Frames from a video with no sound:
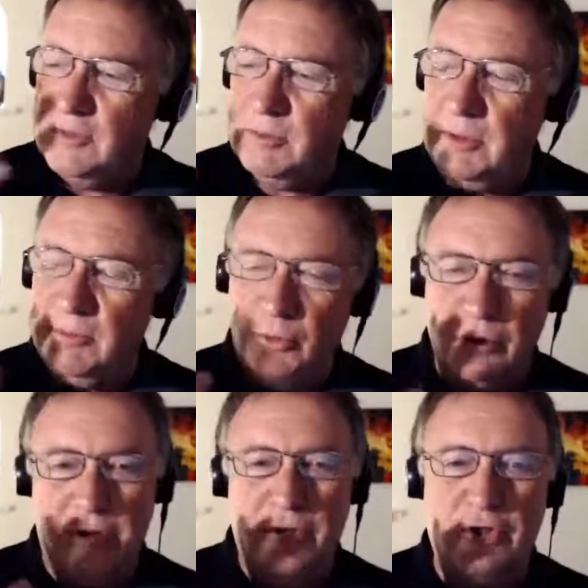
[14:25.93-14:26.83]
seem to
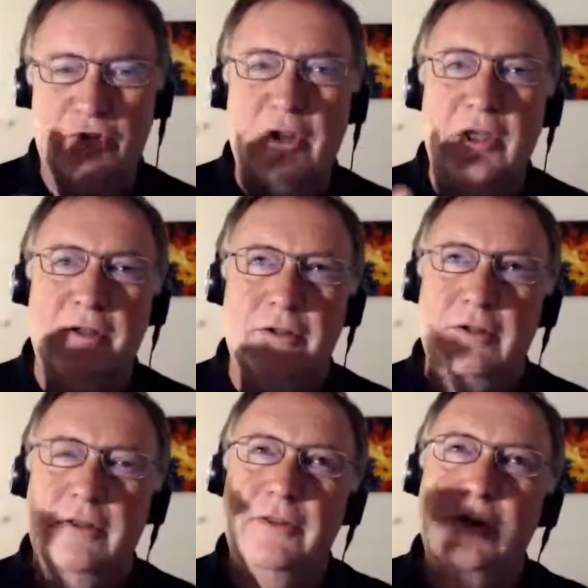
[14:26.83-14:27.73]
be more
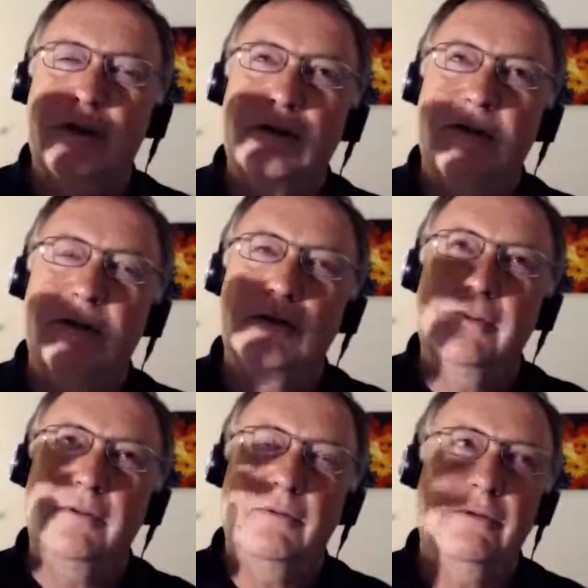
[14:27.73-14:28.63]
constrained.
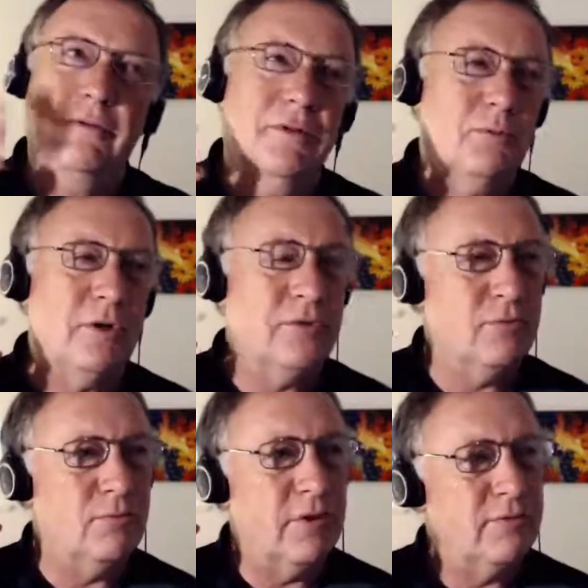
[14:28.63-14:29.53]
The ones we
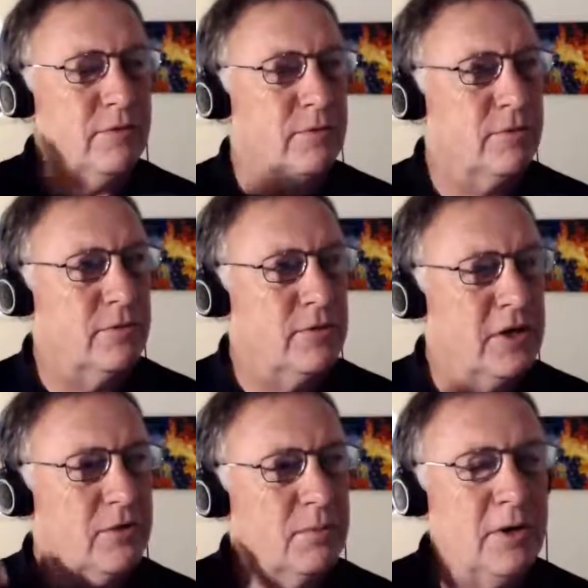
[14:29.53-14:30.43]
read from
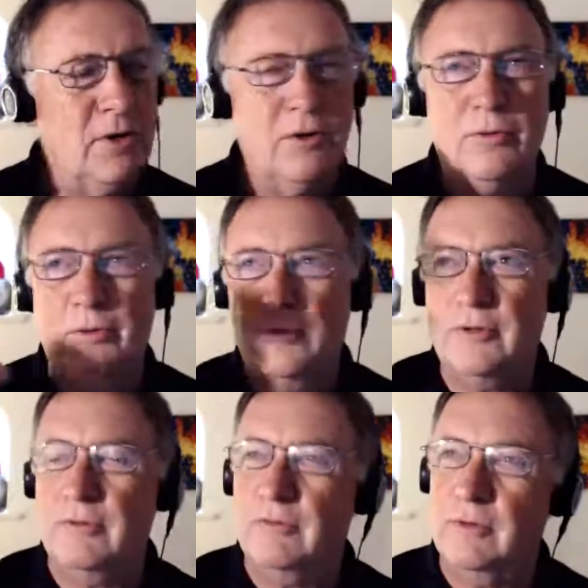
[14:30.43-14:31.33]
South American authors and
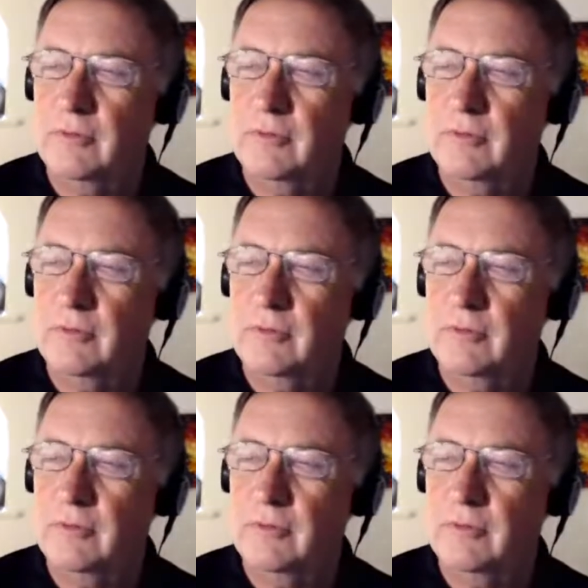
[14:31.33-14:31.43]
from